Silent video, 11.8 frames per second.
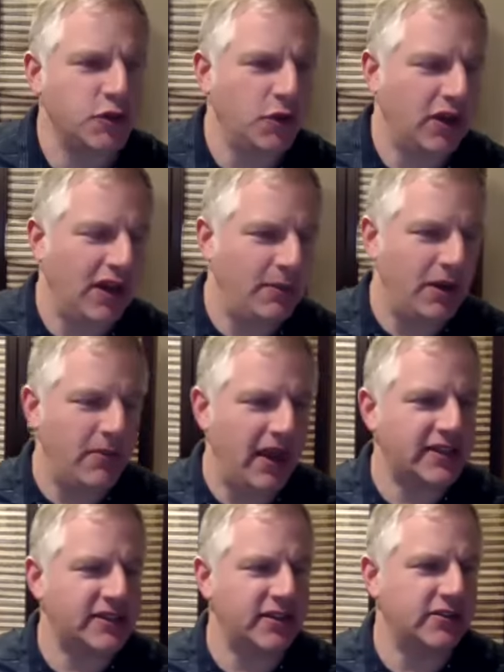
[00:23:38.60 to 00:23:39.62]
doing it. I mean, it
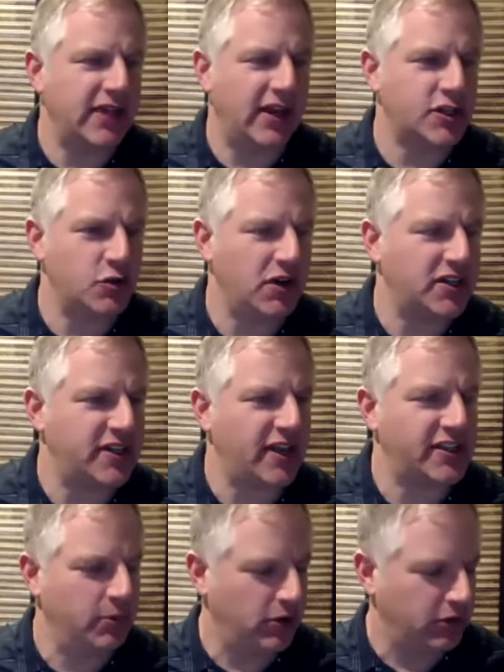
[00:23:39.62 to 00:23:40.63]
makes dentistry
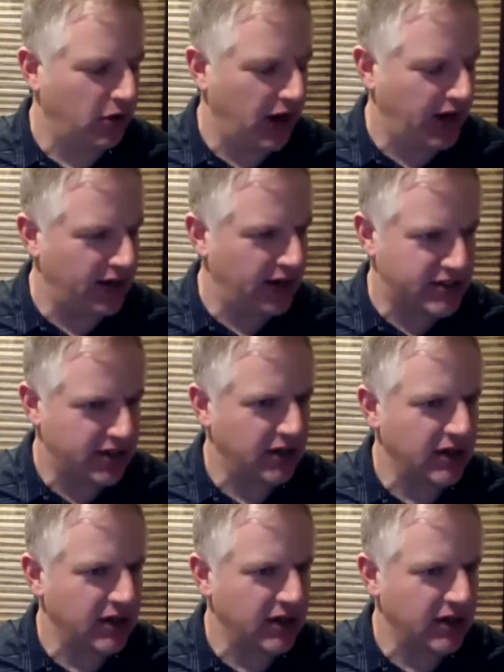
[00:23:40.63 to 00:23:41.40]
accessible, right? Into